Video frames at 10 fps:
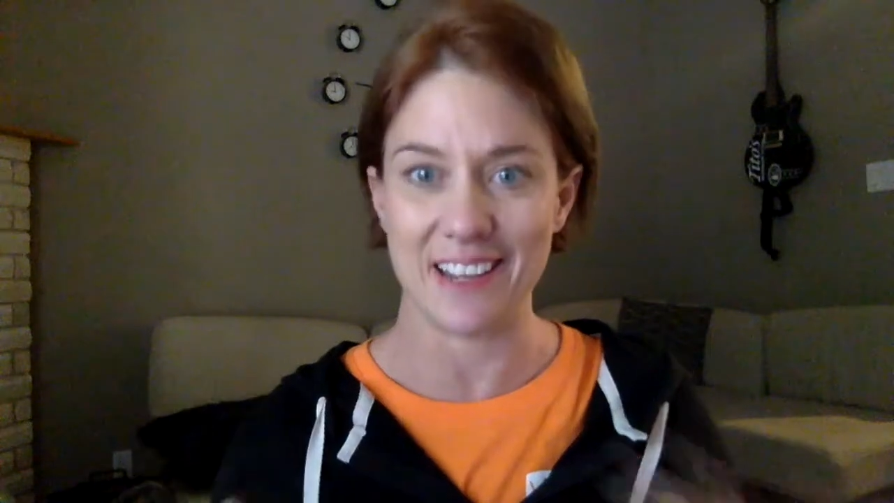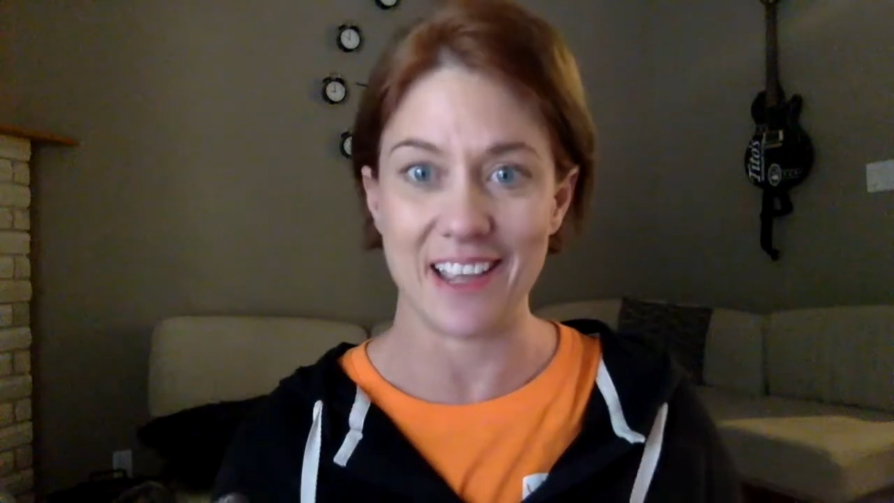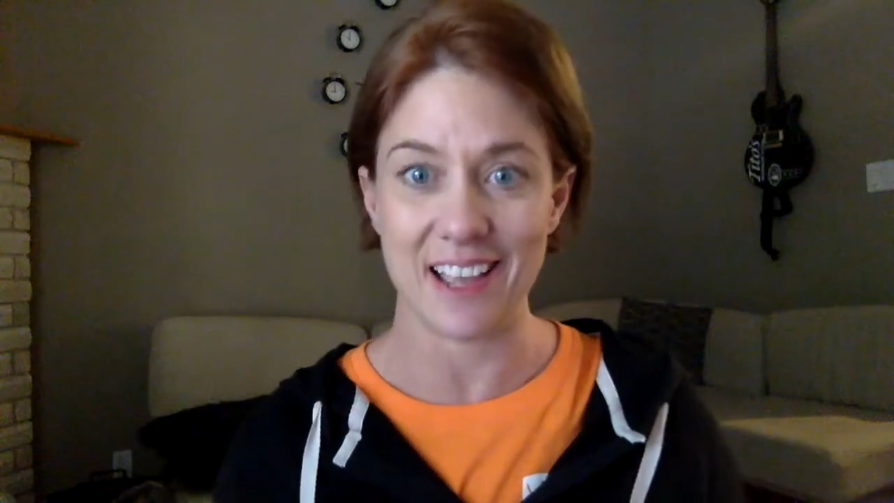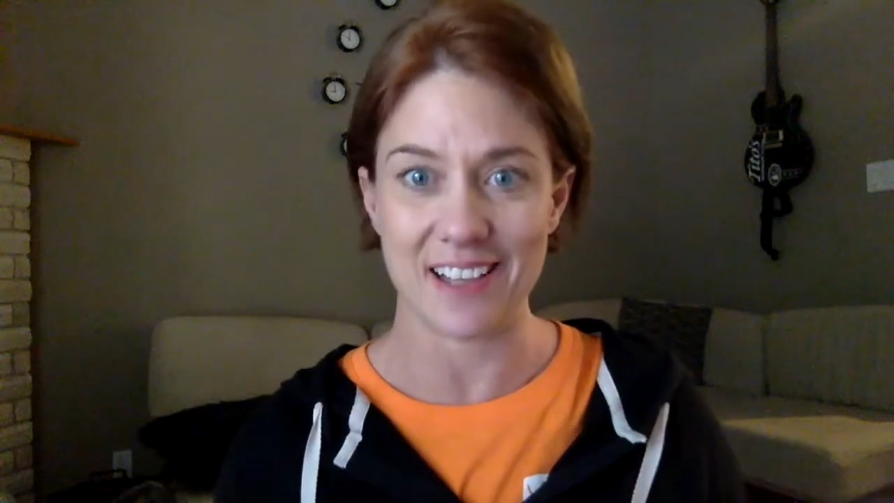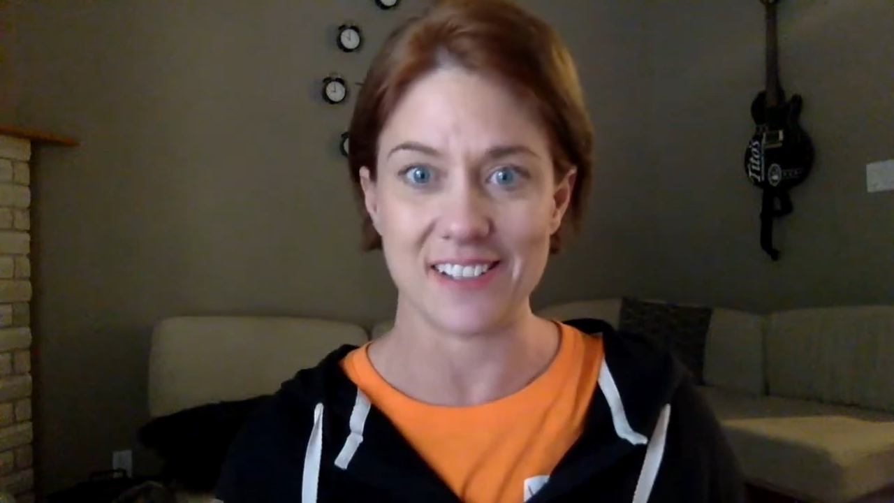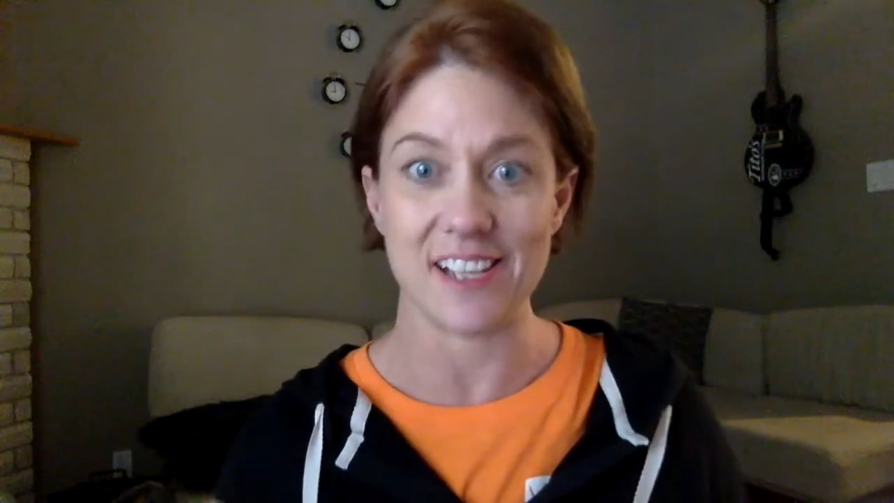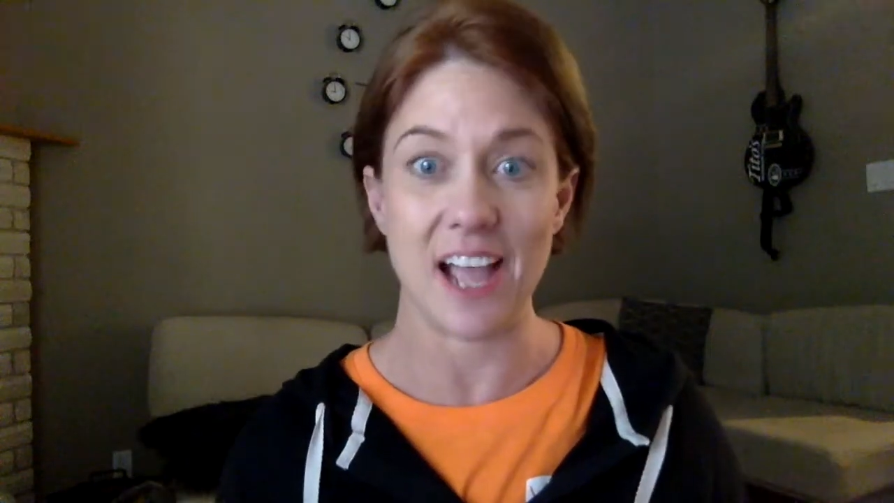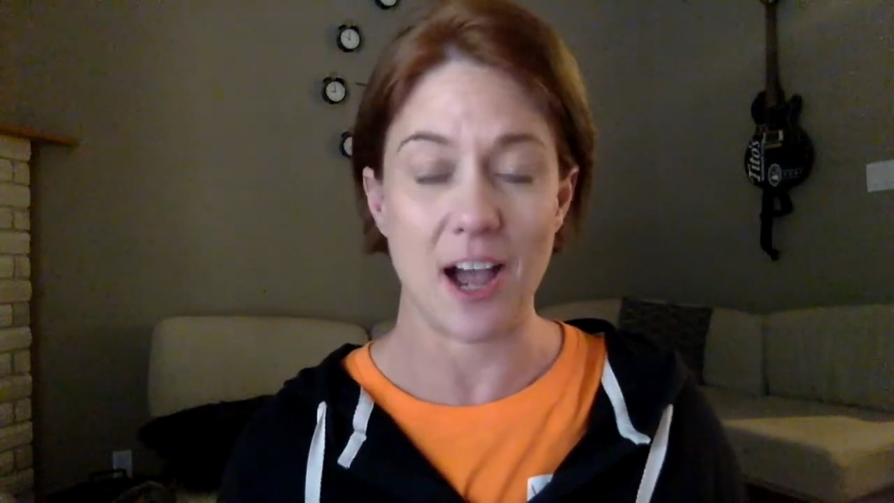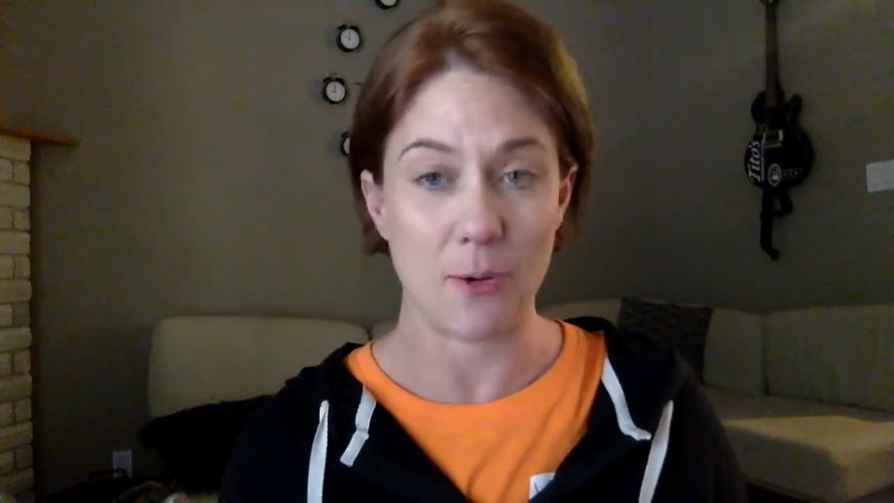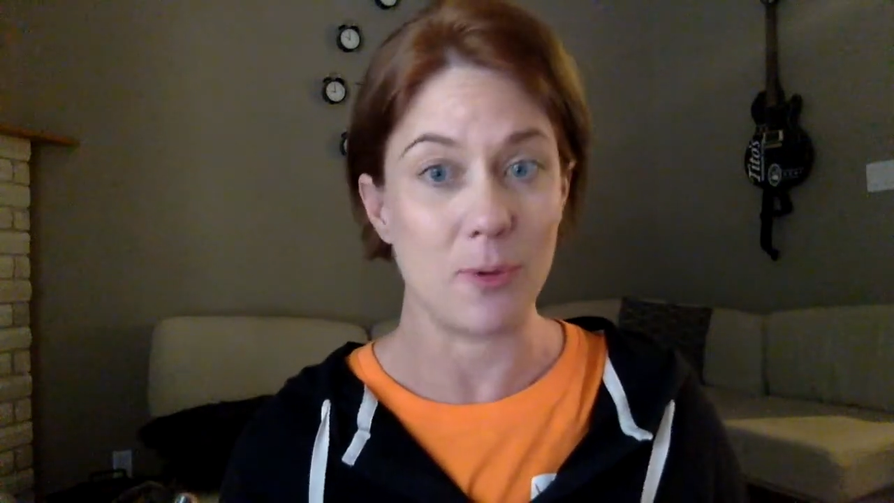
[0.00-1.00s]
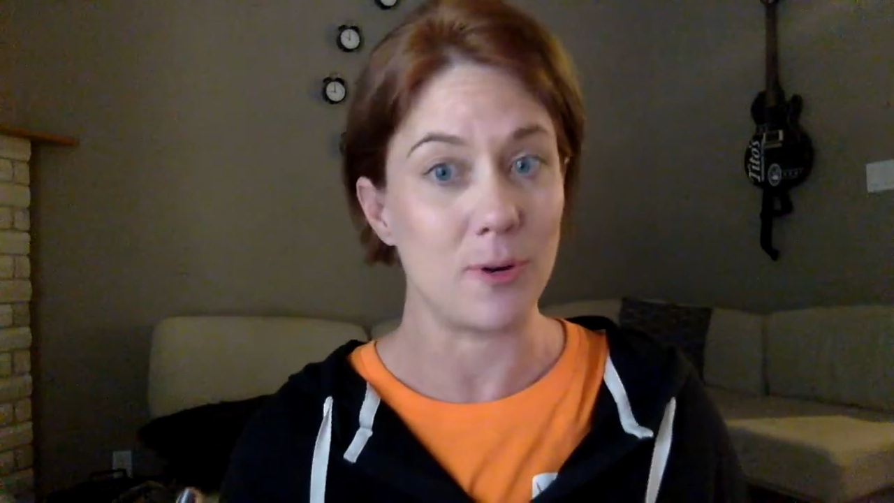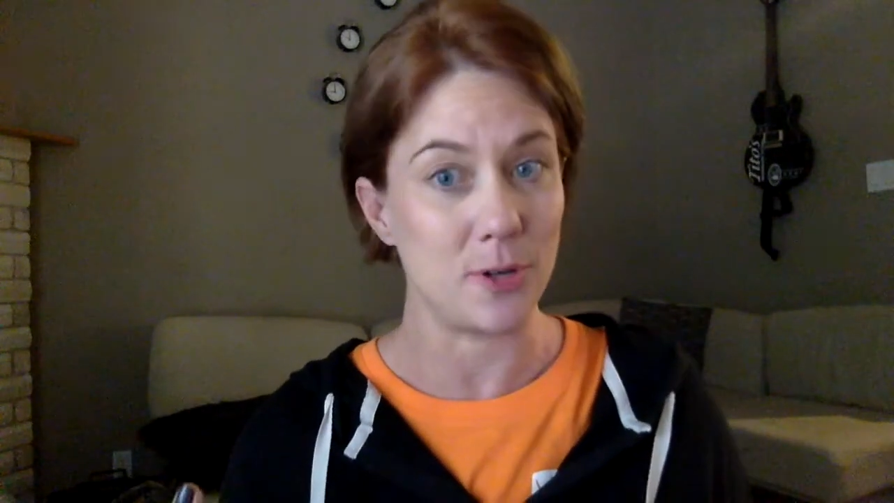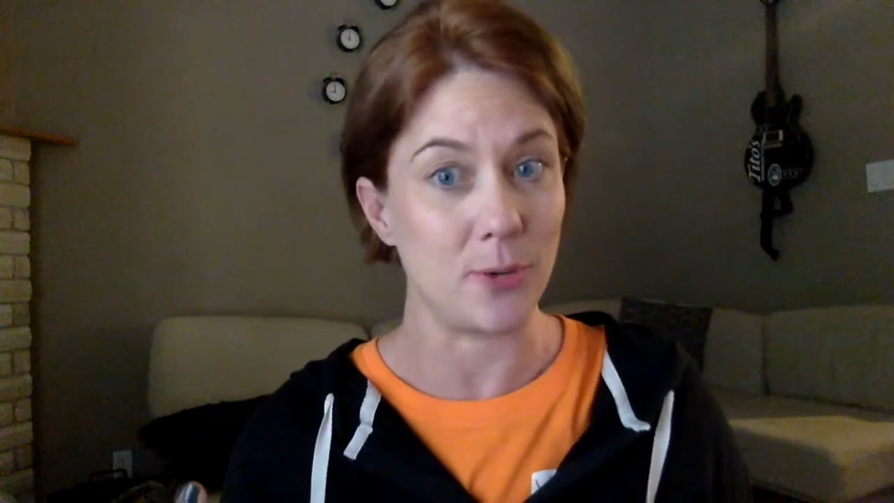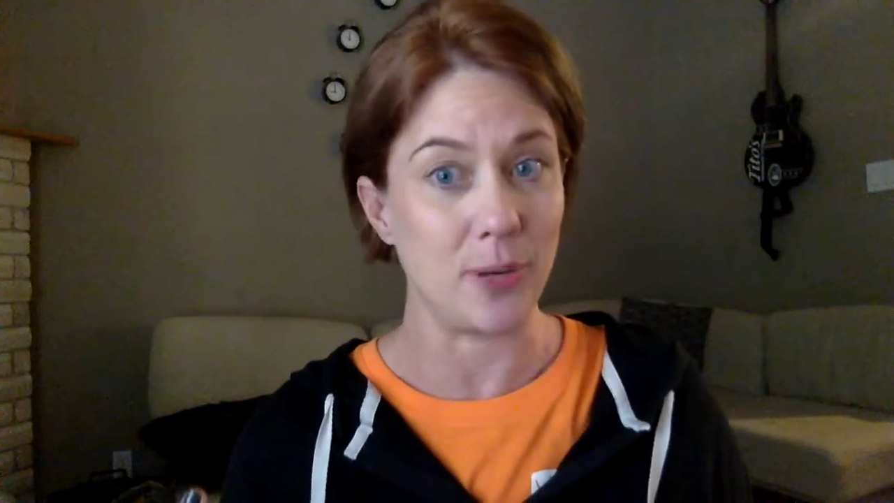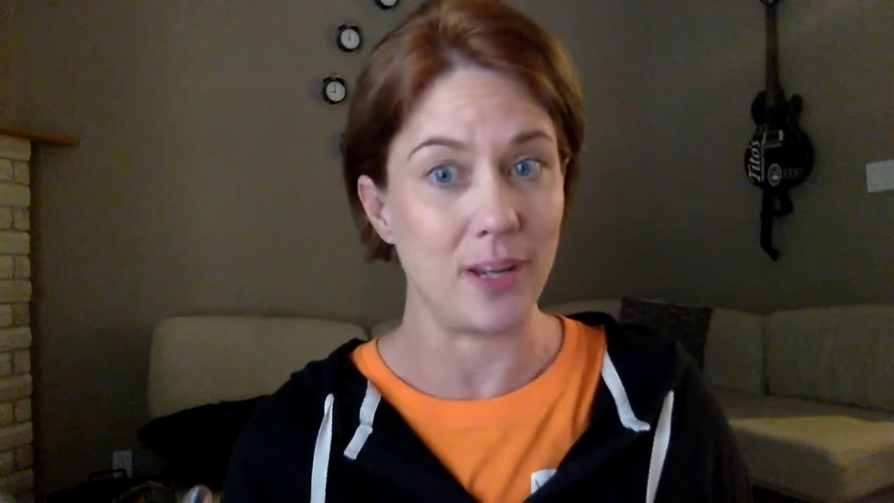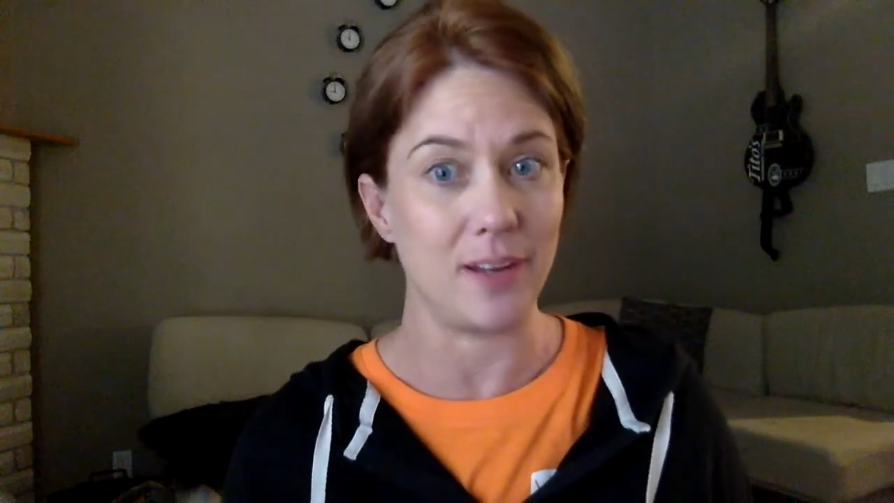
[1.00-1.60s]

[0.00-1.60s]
guess how we're doing.